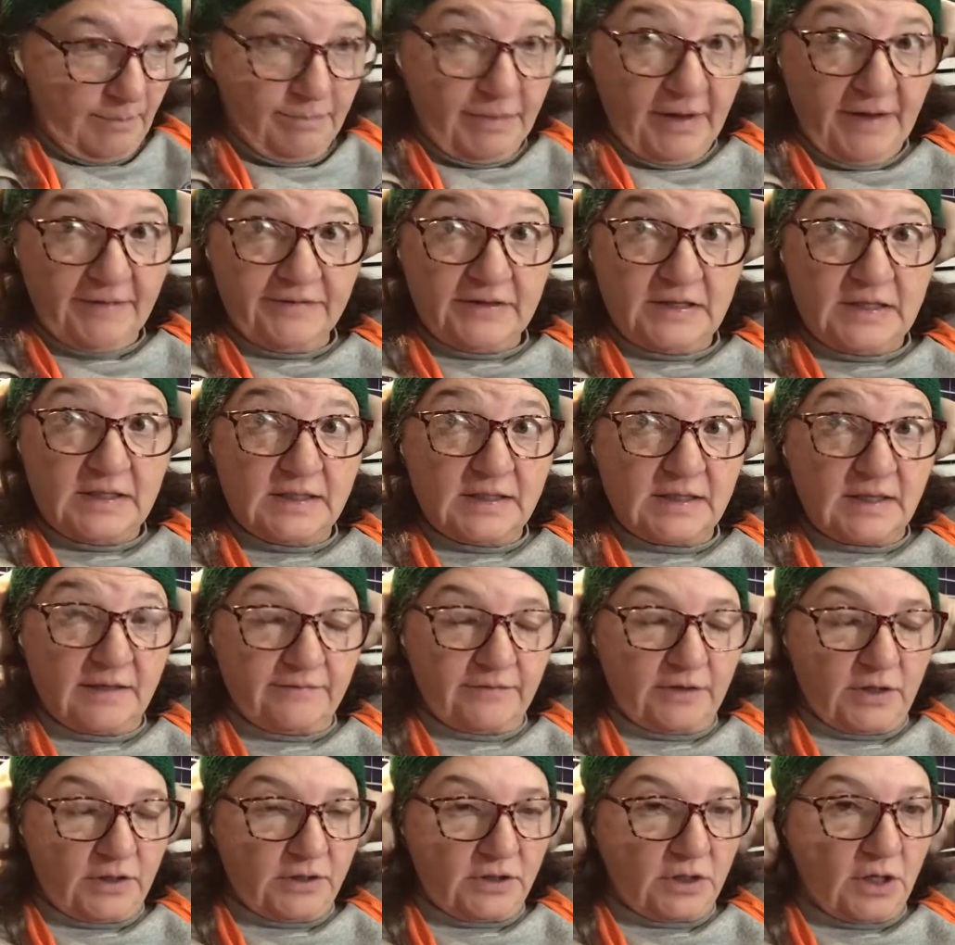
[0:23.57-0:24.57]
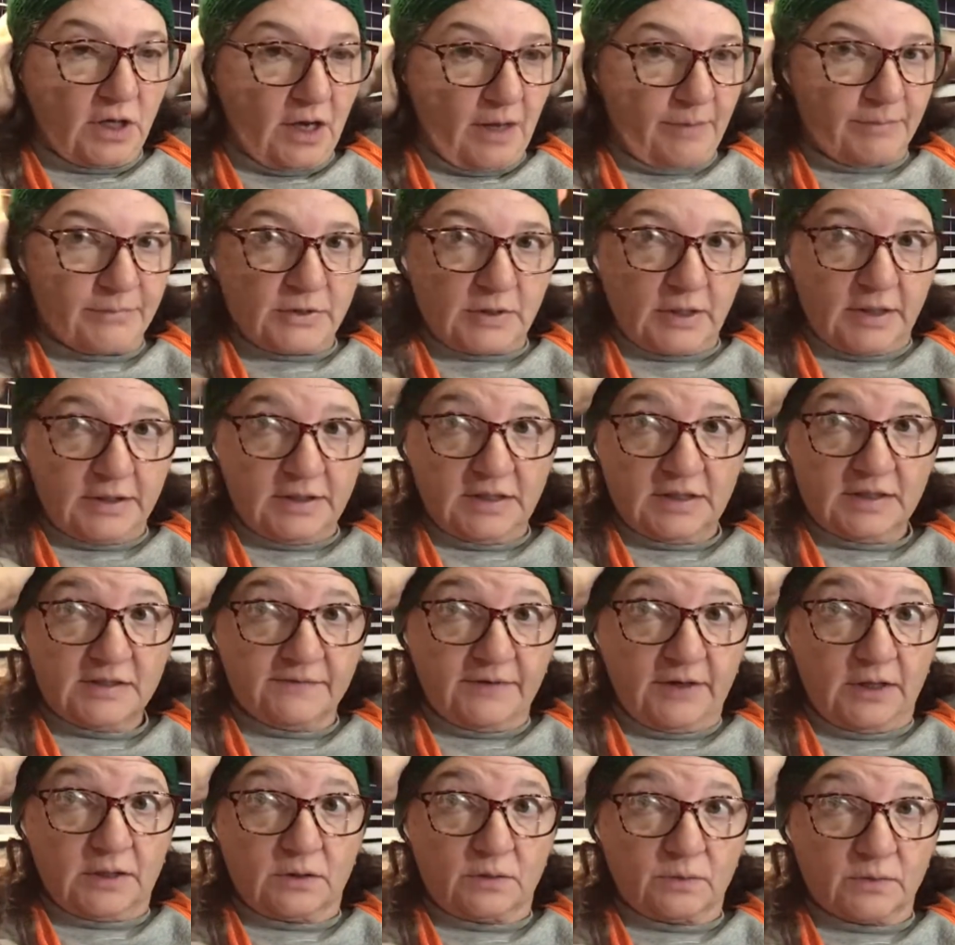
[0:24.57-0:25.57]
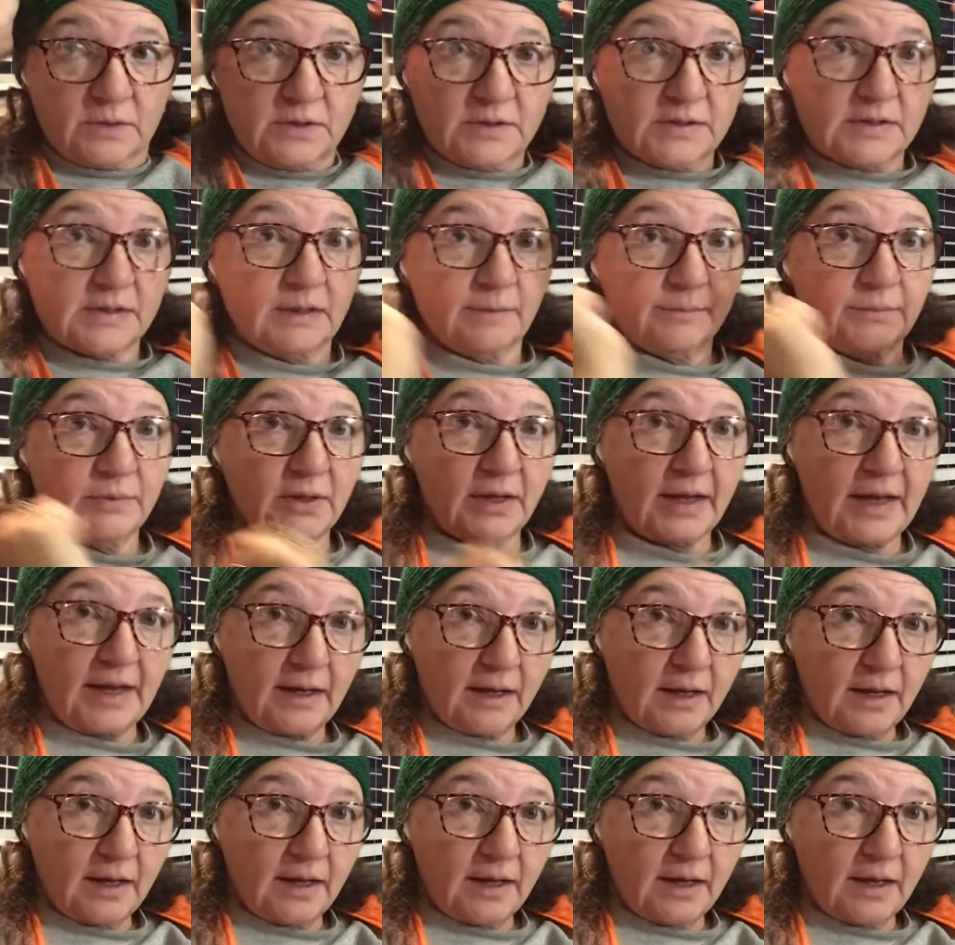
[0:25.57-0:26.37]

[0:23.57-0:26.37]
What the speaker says: puffy stuff on top, so I just found a real simple